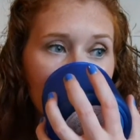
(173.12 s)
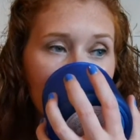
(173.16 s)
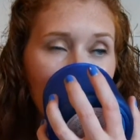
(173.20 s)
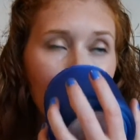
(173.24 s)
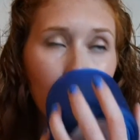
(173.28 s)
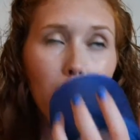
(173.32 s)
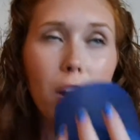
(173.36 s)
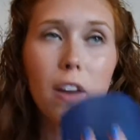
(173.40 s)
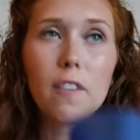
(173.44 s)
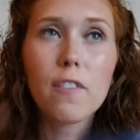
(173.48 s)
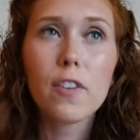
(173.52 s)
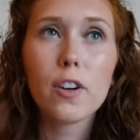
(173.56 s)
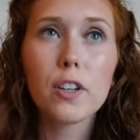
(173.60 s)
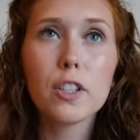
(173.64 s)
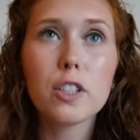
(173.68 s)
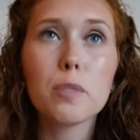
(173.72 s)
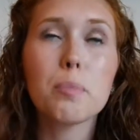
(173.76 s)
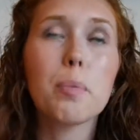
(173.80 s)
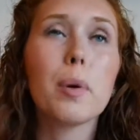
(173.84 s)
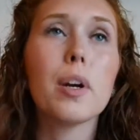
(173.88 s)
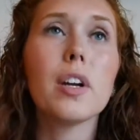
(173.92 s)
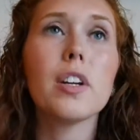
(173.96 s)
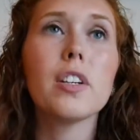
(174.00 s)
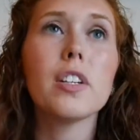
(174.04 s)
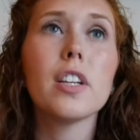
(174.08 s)
When I first
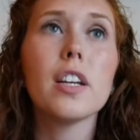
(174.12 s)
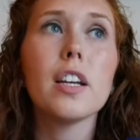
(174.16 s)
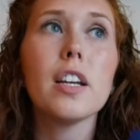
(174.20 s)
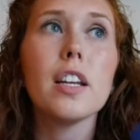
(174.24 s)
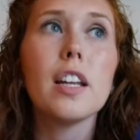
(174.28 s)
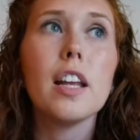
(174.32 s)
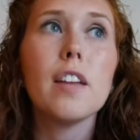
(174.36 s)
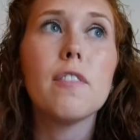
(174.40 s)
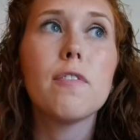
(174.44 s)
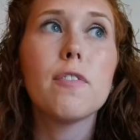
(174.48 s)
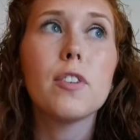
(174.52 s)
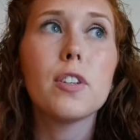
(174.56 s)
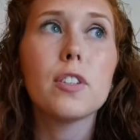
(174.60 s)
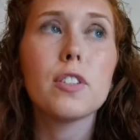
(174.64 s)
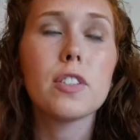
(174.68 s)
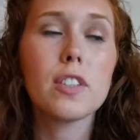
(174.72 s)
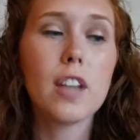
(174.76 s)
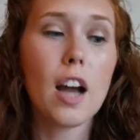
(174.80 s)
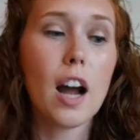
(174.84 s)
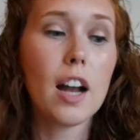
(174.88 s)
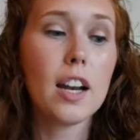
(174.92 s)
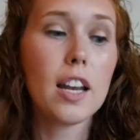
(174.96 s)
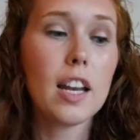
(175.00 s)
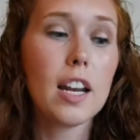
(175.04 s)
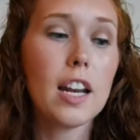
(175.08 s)
burned it and first
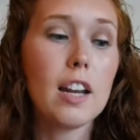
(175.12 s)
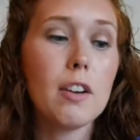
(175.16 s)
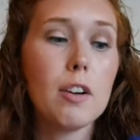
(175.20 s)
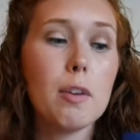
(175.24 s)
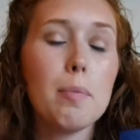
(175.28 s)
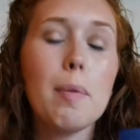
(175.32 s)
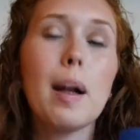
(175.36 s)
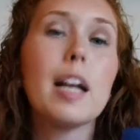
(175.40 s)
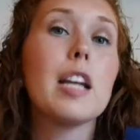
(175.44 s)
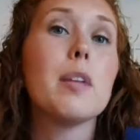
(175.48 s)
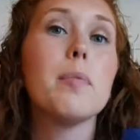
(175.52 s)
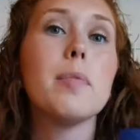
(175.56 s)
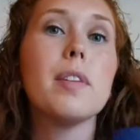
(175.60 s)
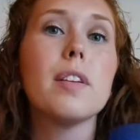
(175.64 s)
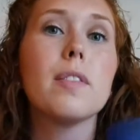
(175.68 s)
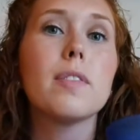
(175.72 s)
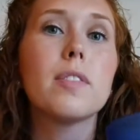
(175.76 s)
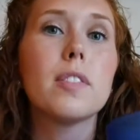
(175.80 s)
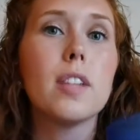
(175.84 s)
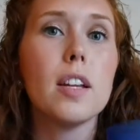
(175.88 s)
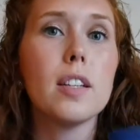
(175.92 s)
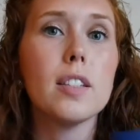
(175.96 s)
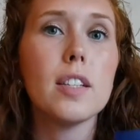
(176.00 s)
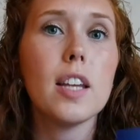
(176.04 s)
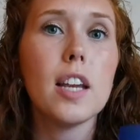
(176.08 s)
got it, it reminded me of
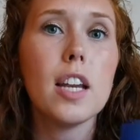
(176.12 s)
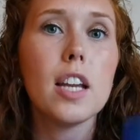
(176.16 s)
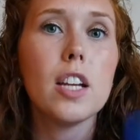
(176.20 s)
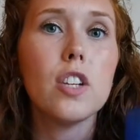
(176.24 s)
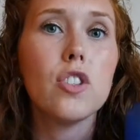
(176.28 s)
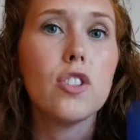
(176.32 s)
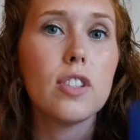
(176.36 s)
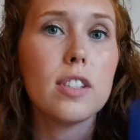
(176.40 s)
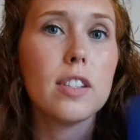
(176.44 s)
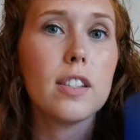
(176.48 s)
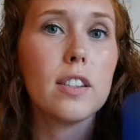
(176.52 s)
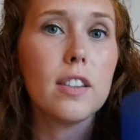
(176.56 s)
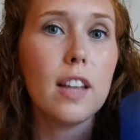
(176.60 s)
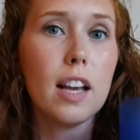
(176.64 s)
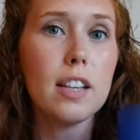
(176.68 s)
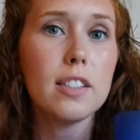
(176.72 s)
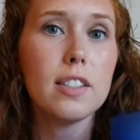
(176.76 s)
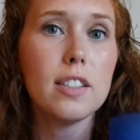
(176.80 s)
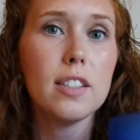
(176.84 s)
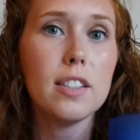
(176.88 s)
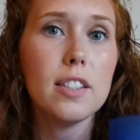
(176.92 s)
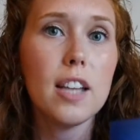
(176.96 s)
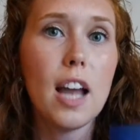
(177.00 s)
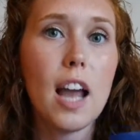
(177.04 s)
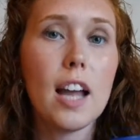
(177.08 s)
suntan, just less
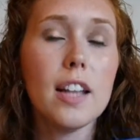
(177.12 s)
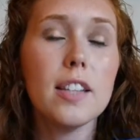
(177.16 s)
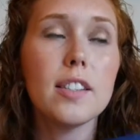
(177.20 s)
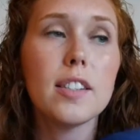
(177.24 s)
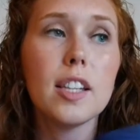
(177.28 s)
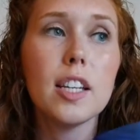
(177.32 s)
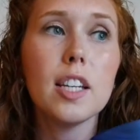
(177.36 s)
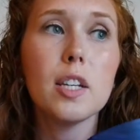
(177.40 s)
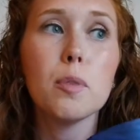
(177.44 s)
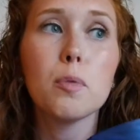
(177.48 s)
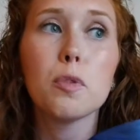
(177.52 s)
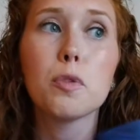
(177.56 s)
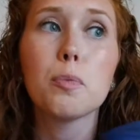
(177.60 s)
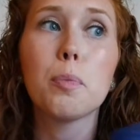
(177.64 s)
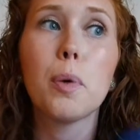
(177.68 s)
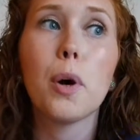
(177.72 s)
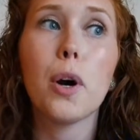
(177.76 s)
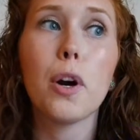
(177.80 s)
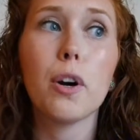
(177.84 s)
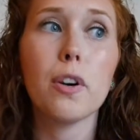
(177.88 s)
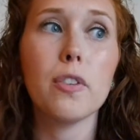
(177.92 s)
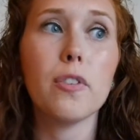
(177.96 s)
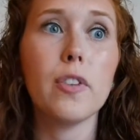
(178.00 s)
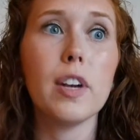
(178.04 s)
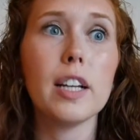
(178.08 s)
intense, and it was
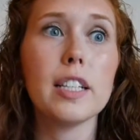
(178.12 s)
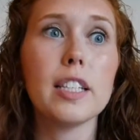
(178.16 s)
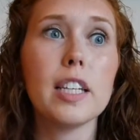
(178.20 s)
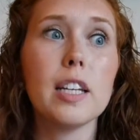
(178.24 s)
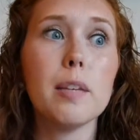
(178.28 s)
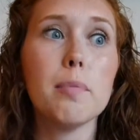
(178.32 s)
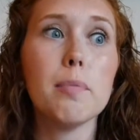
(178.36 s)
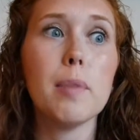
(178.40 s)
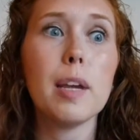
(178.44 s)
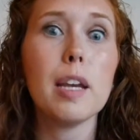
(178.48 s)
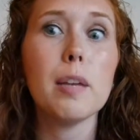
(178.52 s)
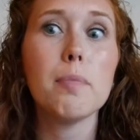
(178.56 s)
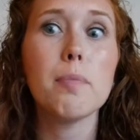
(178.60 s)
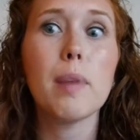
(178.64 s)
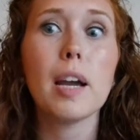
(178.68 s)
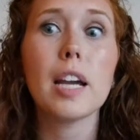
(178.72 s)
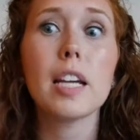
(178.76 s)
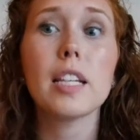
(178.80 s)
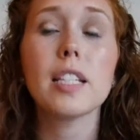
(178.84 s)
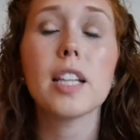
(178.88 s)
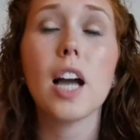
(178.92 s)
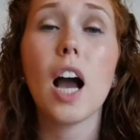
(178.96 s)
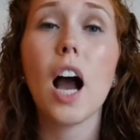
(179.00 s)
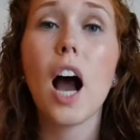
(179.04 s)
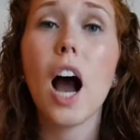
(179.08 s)
perfect. It made my
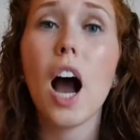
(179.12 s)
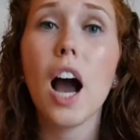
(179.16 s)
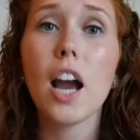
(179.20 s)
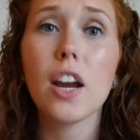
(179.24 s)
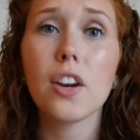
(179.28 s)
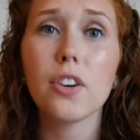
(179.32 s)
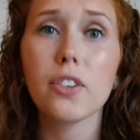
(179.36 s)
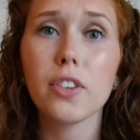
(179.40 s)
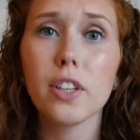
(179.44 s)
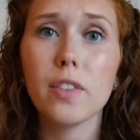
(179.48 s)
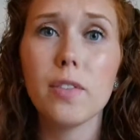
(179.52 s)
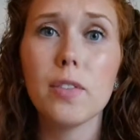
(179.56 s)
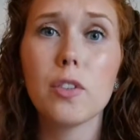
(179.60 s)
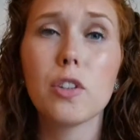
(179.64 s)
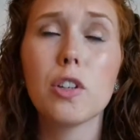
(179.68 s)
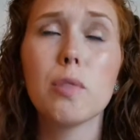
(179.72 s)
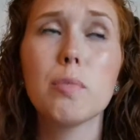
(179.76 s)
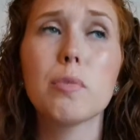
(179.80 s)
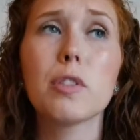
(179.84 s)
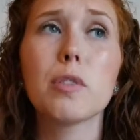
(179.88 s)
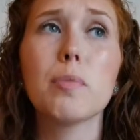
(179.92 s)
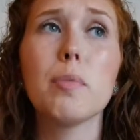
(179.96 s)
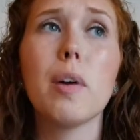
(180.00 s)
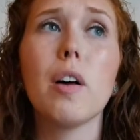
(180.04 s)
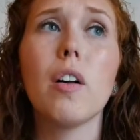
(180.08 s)
entire living
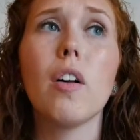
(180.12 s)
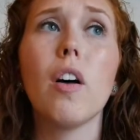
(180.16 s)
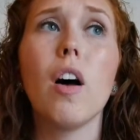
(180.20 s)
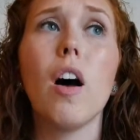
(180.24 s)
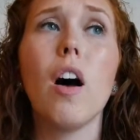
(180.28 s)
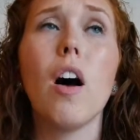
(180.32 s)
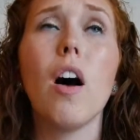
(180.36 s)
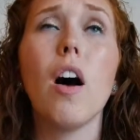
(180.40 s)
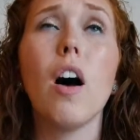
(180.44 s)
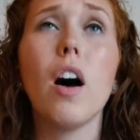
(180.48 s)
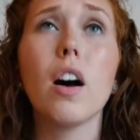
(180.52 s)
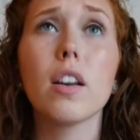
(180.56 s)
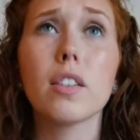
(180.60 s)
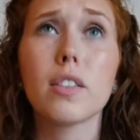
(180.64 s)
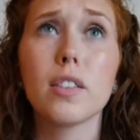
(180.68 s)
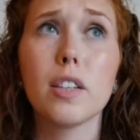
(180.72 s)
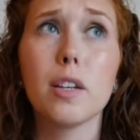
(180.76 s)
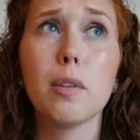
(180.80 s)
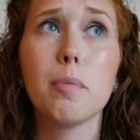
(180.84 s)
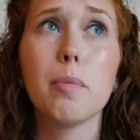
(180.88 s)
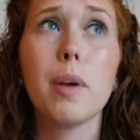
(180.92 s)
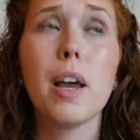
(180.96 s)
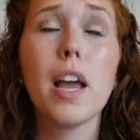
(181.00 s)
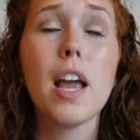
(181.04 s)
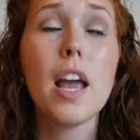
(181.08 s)
room smell
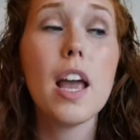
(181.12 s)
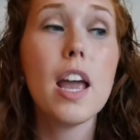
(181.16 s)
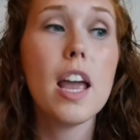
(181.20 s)
awesome.